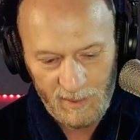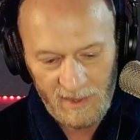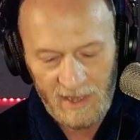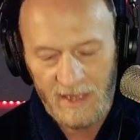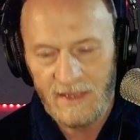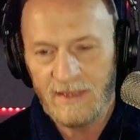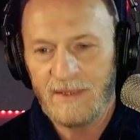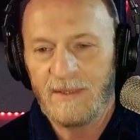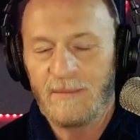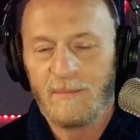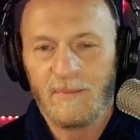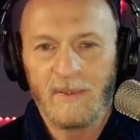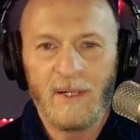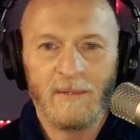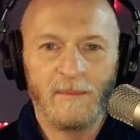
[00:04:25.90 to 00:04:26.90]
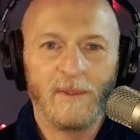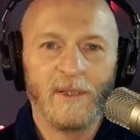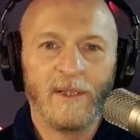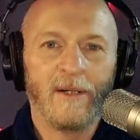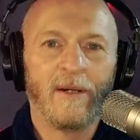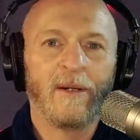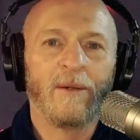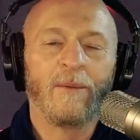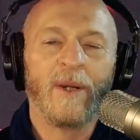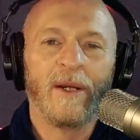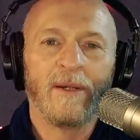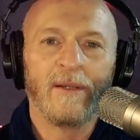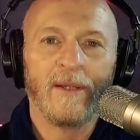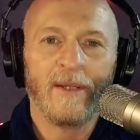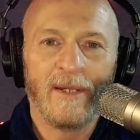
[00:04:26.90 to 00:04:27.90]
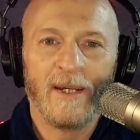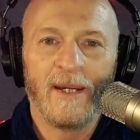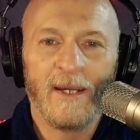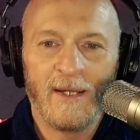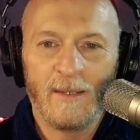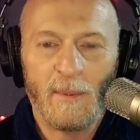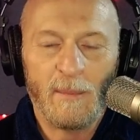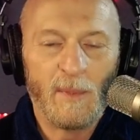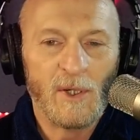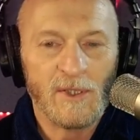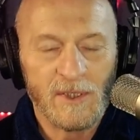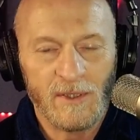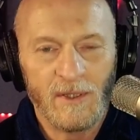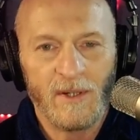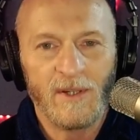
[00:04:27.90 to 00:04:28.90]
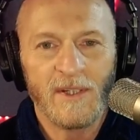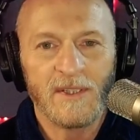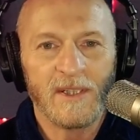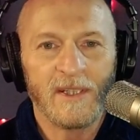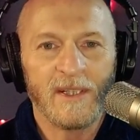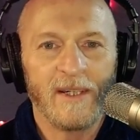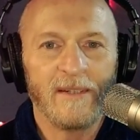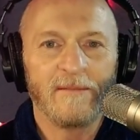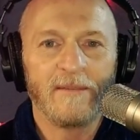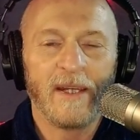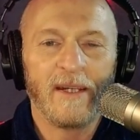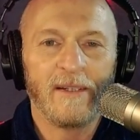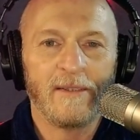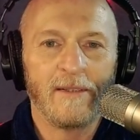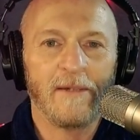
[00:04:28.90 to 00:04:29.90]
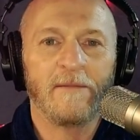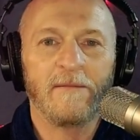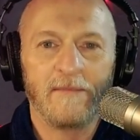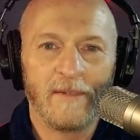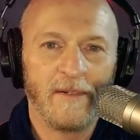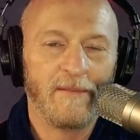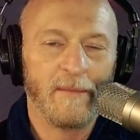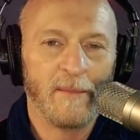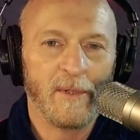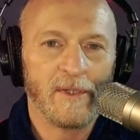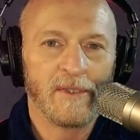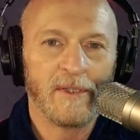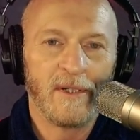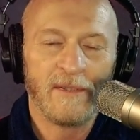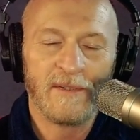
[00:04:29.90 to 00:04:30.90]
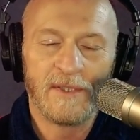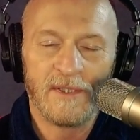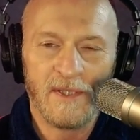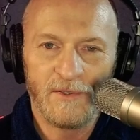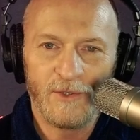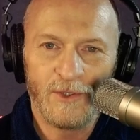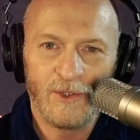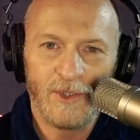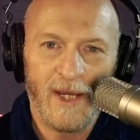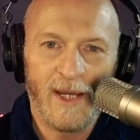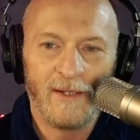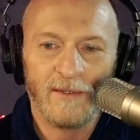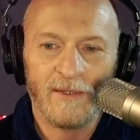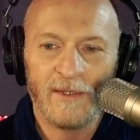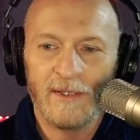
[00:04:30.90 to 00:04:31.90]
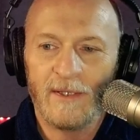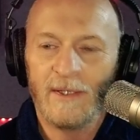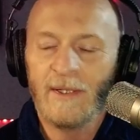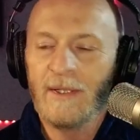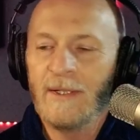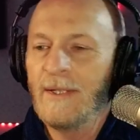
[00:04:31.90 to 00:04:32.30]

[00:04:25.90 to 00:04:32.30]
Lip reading: place, you probably are aware that I am a martial artist, and I've had a love of the martial arts since childhood.